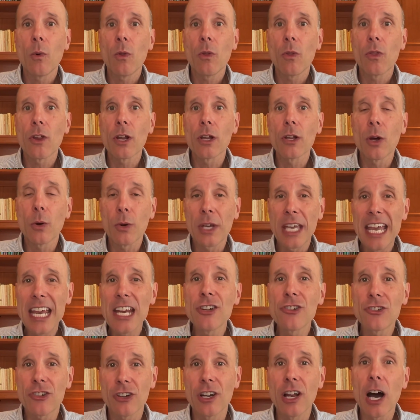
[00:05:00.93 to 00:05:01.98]
the
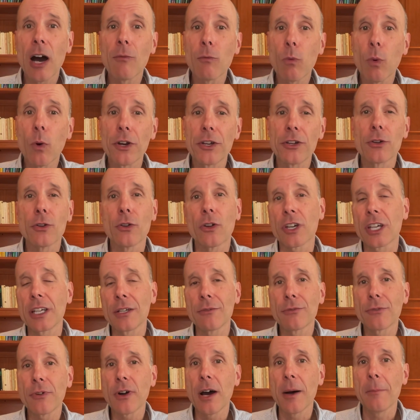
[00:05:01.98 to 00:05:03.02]
location of where you're looking
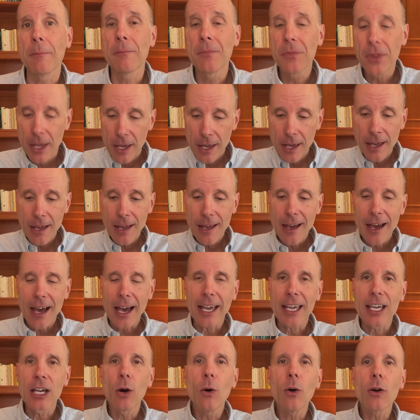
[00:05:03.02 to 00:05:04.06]
from. I go